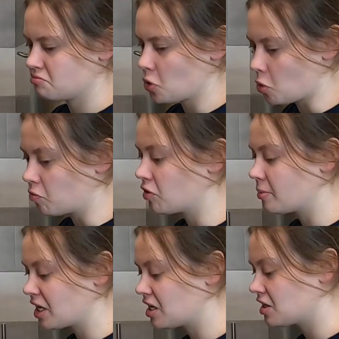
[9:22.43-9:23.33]
hopefully
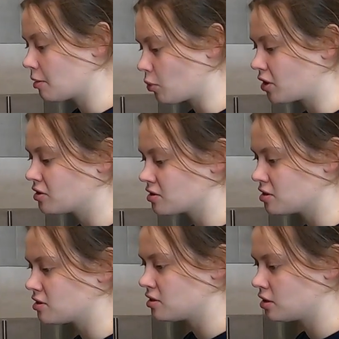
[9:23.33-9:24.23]
making that more
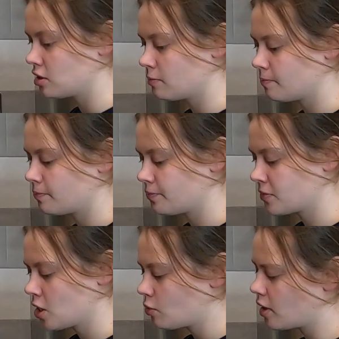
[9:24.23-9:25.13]
consistently.
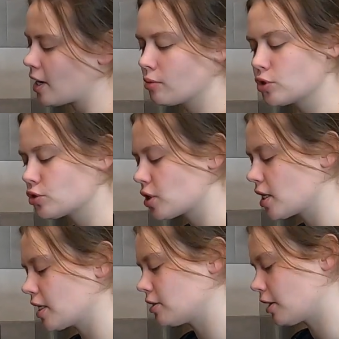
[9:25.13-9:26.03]
Right now I'm just trying
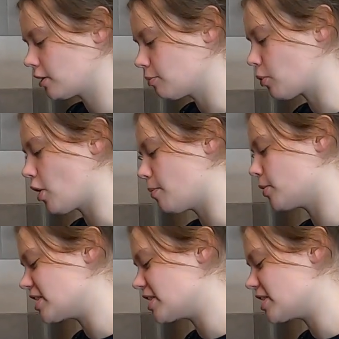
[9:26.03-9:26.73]
to get like the proper